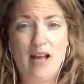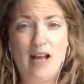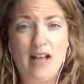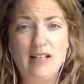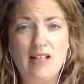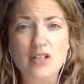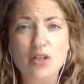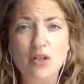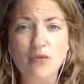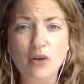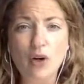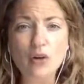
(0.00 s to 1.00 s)
And so
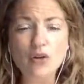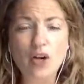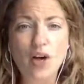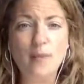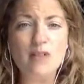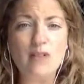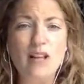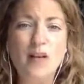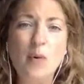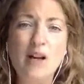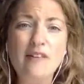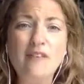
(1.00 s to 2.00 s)
for a long time I was
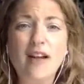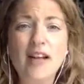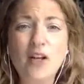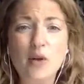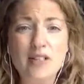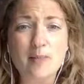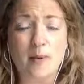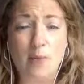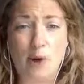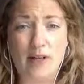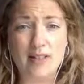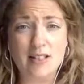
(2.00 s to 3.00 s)
like, well, if I increase my
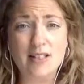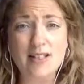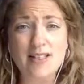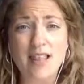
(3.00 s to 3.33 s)
prices,